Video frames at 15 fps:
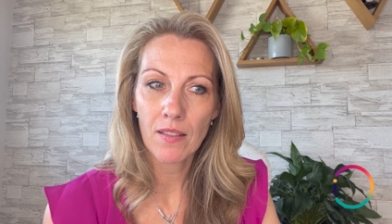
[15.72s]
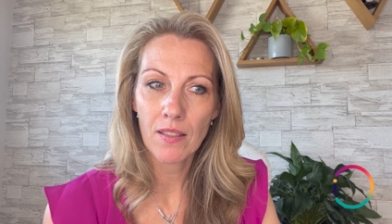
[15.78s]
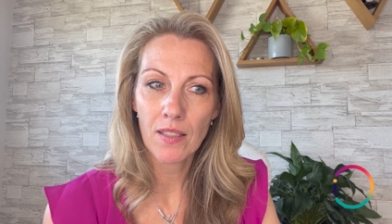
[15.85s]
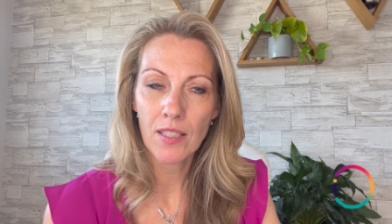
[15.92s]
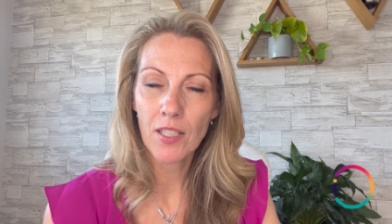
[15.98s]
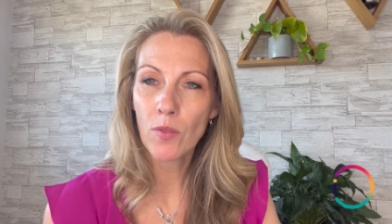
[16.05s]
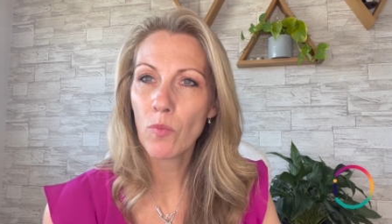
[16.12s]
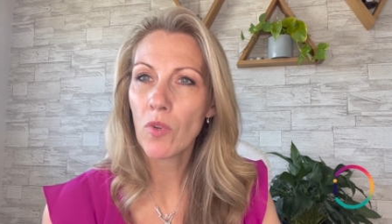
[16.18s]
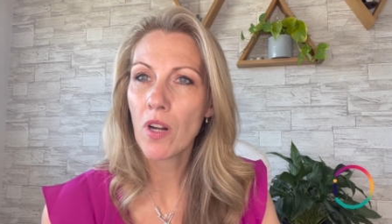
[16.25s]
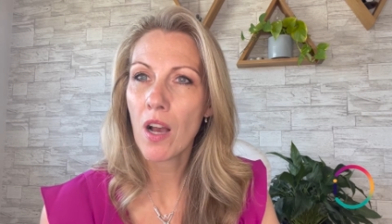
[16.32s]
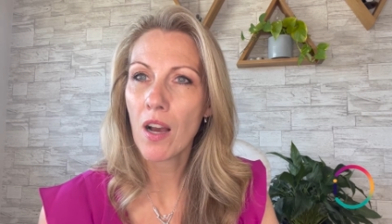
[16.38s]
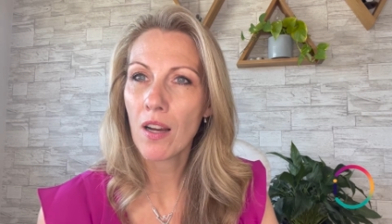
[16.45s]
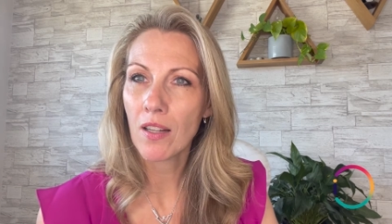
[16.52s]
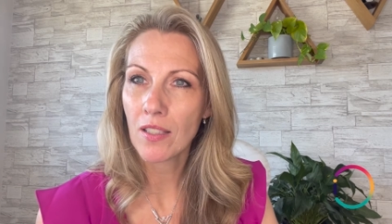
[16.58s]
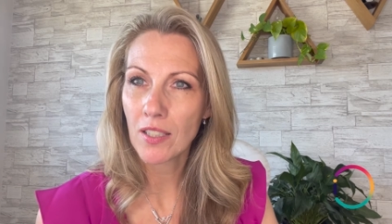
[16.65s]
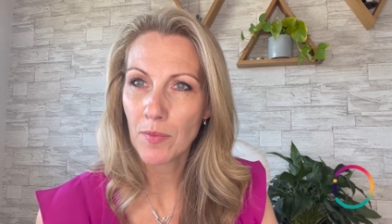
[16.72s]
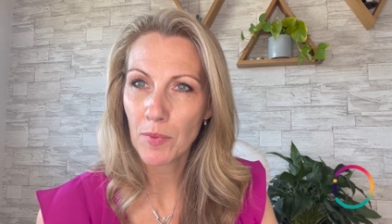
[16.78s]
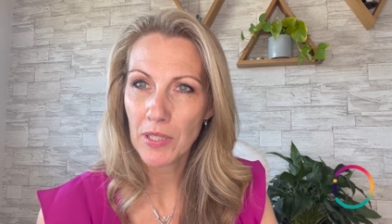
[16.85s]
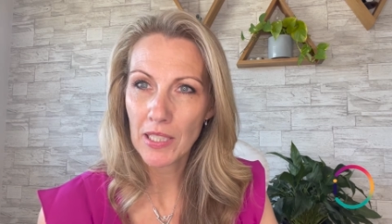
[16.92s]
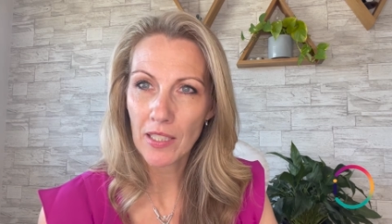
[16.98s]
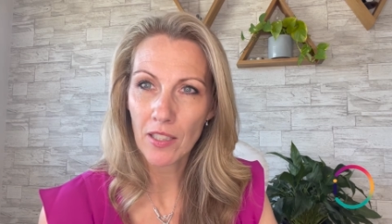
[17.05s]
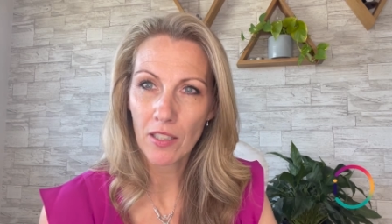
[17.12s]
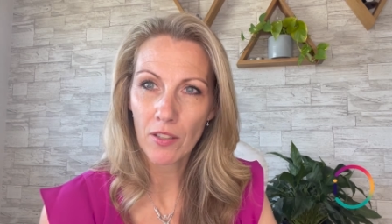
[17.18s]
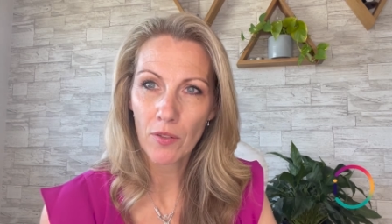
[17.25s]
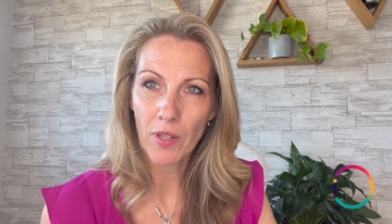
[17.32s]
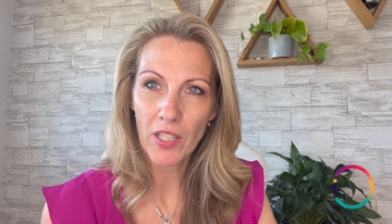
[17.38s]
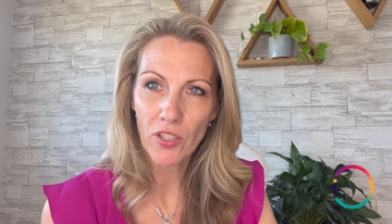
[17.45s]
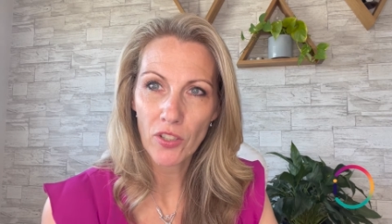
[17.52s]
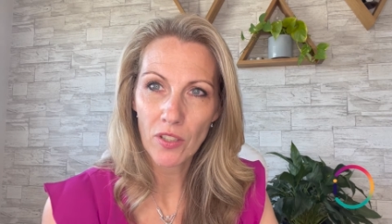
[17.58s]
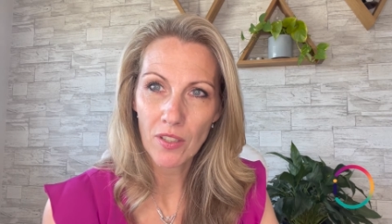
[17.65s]
didn't want to ask particular
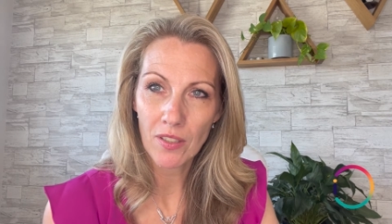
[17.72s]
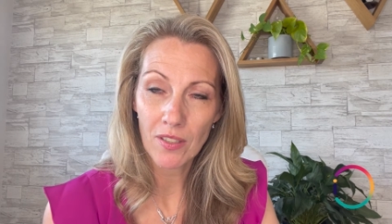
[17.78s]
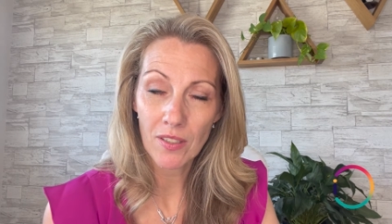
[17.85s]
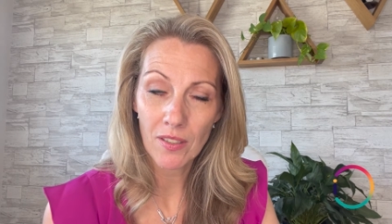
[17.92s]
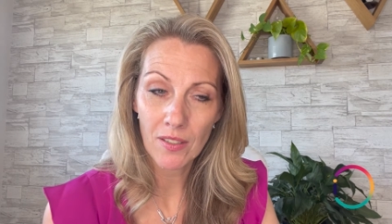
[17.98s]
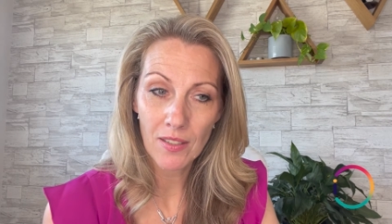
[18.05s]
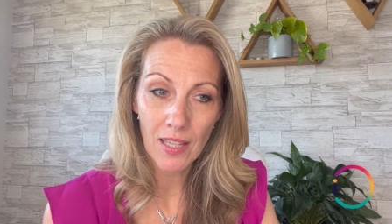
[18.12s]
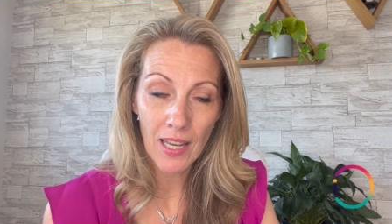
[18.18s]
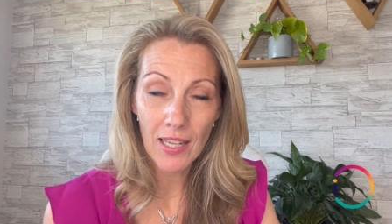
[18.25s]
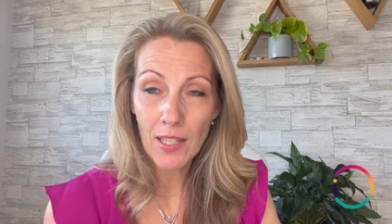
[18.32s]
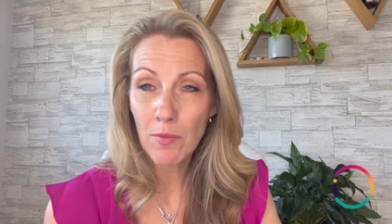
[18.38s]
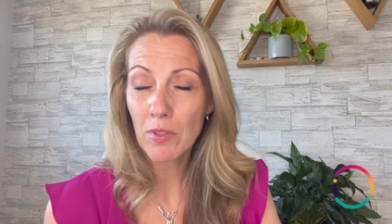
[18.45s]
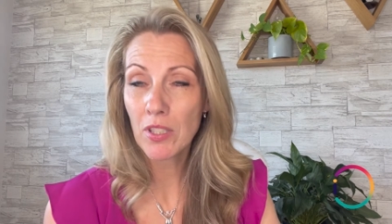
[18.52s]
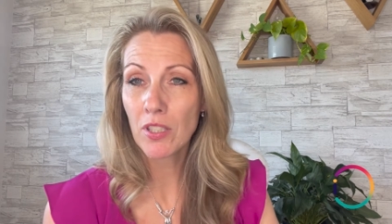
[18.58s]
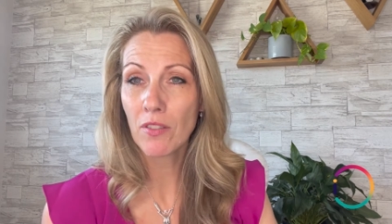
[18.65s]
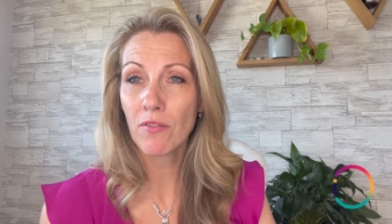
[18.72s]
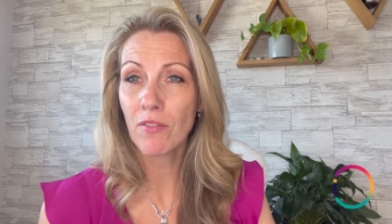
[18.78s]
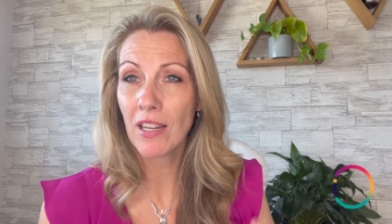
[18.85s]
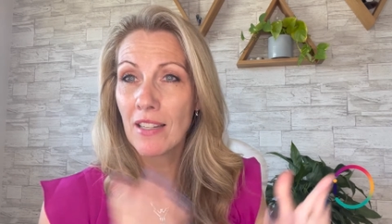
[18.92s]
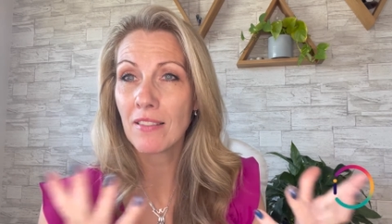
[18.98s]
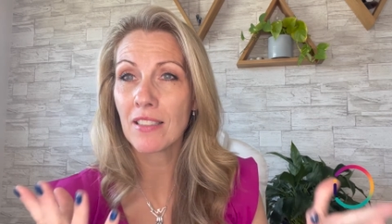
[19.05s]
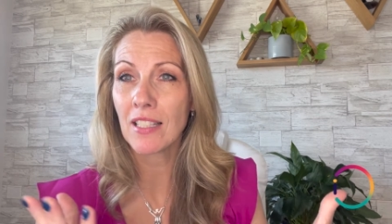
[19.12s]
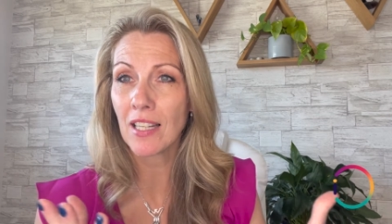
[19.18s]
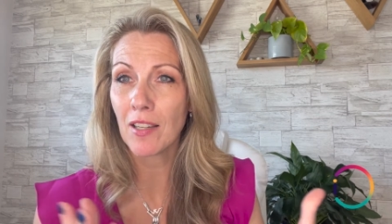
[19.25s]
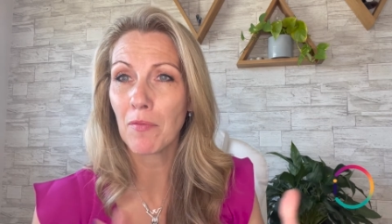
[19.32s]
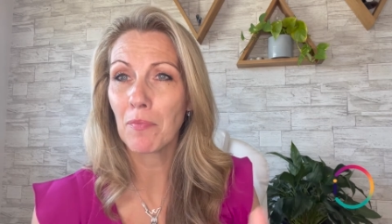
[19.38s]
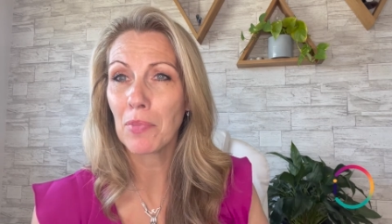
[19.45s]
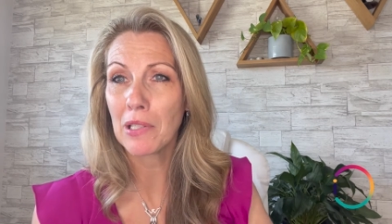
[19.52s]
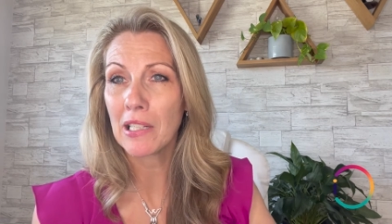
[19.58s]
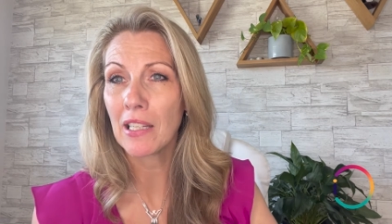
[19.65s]
questions, and it was surrounding
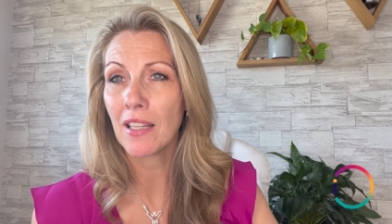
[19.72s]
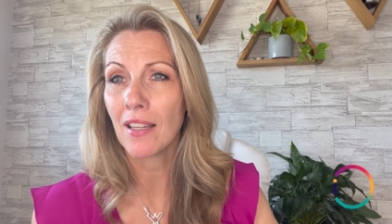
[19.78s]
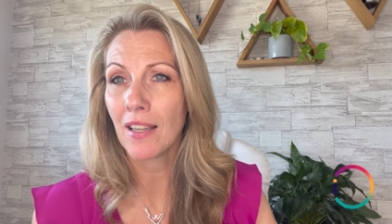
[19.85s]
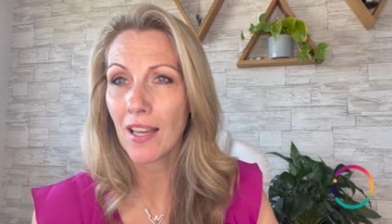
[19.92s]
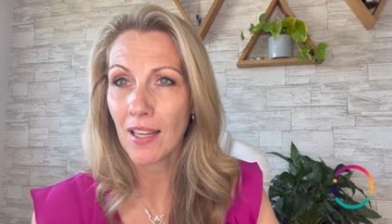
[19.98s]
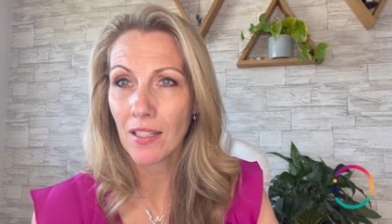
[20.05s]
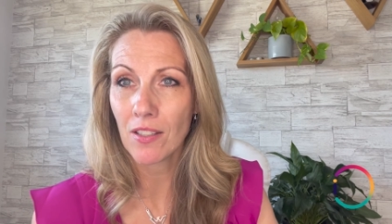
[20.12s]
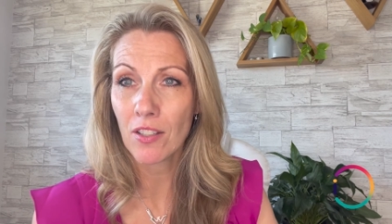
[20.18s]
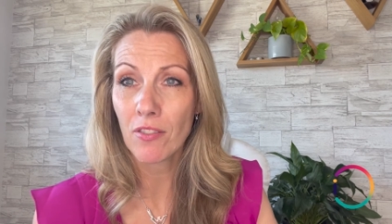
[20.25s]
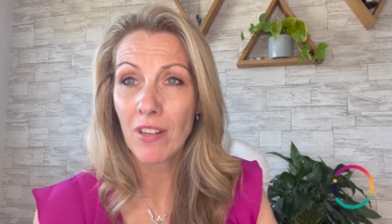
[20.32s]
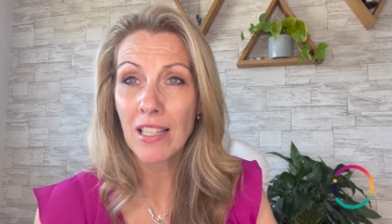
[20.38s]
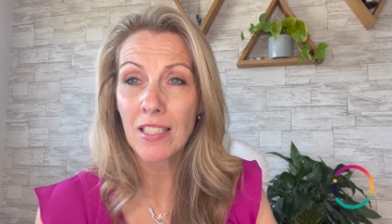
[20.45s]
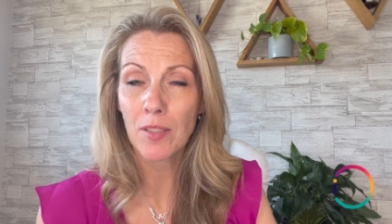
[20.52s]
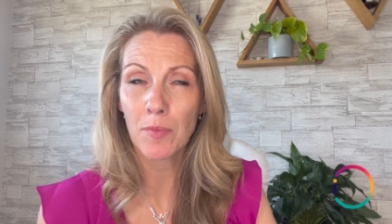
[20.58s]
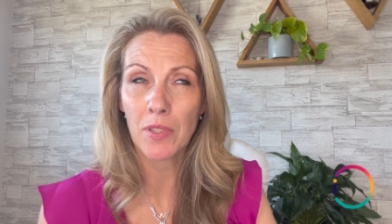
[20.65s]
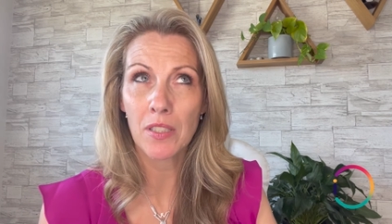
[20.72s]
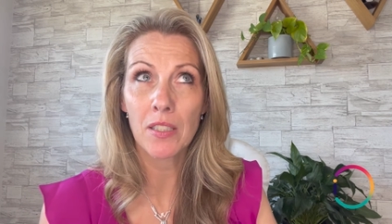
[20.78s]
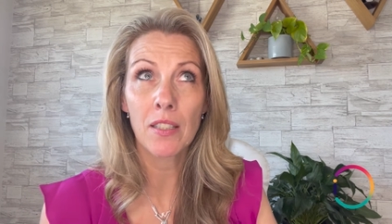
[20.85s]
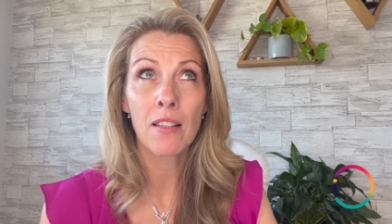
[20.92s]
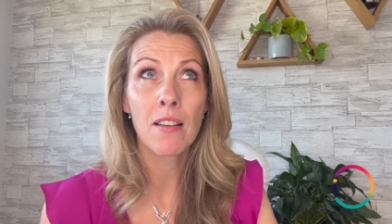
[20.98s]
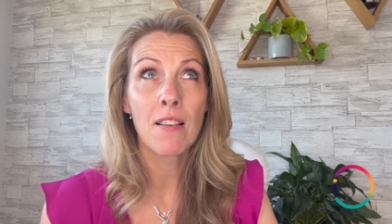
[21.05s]
bullying and harassment.